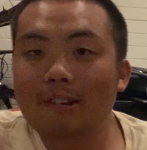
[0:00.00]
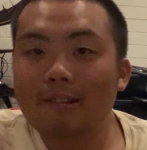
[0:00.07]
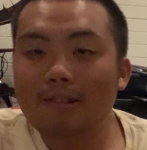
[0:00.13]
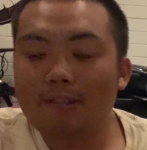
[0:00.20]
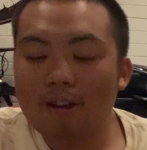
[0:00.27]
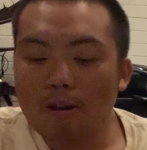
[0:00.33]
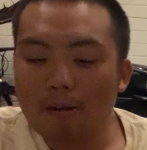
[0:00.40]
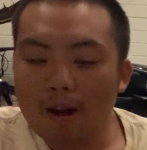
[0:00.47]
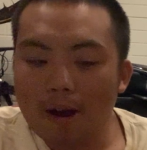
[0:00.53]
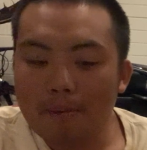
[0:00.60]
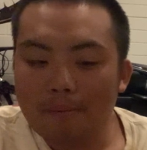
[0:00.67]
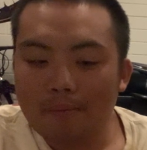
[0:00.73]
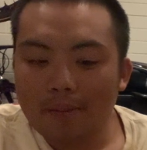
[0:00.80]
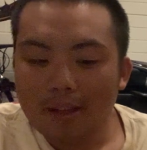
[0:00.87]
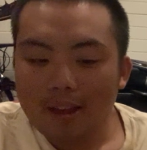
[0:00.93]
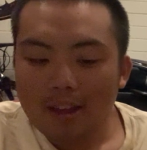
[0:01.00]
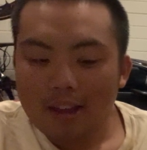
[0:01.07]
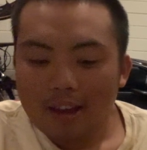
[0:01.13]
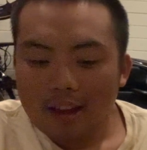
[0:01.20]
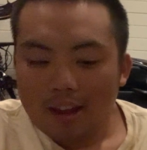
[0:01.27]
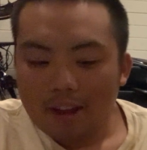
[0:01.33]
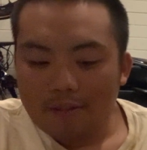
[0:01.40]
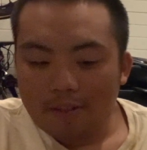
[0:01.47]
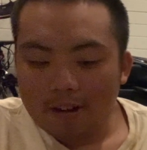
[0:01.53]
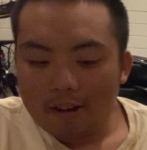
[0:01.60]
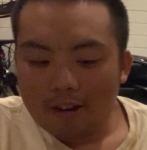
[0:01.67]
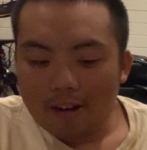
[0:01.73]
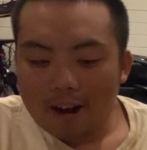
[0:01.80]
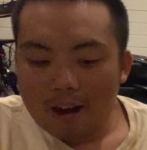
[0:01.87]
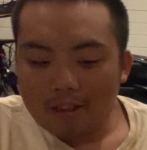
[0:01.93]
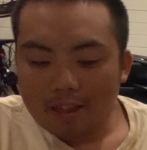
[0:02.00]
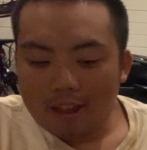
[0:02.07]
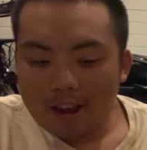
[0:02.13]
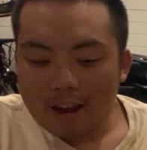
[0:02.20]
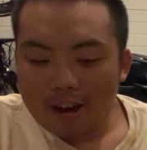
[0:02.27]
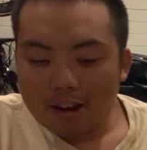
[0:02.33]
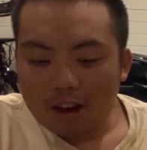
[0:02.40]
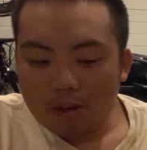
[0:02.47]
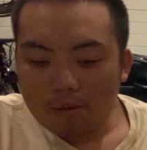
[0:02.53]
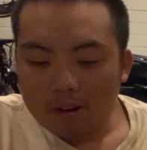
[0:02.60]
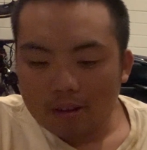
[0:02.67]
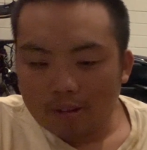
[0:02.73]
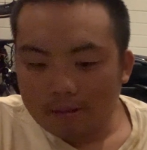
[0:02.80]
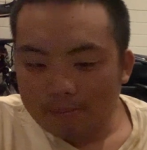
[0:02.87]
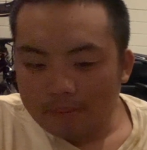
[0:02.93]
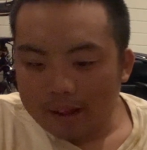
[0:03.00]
so um, if you're out there and you want to